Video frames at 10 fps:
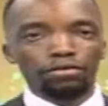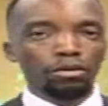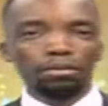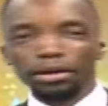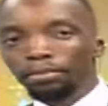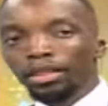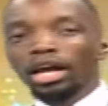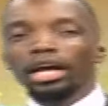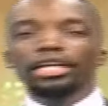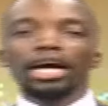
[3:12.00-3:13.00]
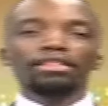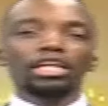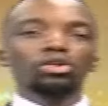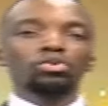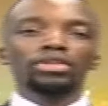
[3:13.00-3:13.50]
from me. In other
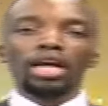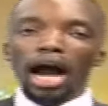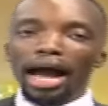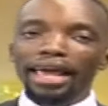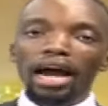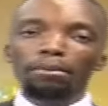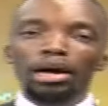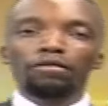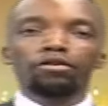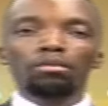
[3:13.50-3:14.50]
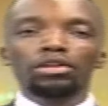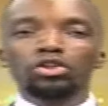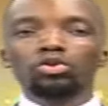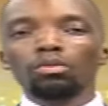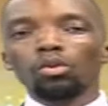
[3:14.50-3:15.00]
news, a young man from
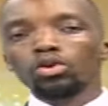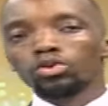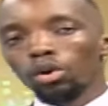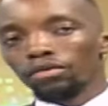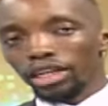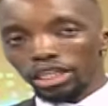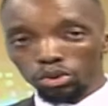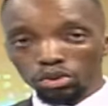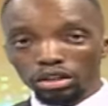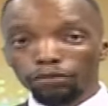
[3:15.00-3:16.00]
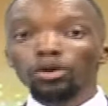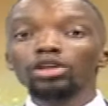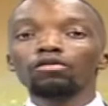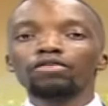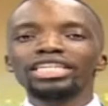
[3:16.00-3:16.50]
Kisumu was on the news for
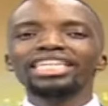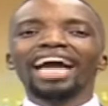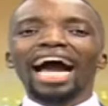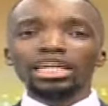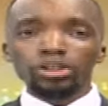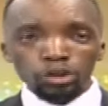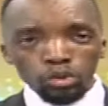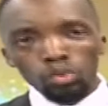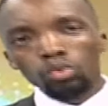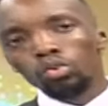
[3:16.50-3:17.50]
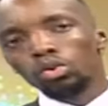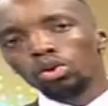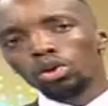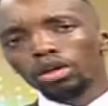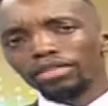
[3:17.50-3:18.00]
innovating a shoe
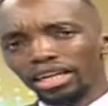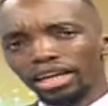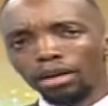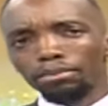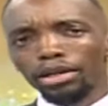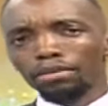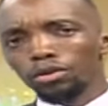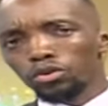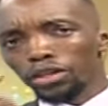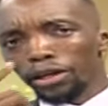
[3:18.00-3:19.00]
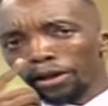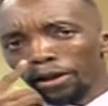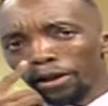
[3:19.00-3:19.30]
that can play music.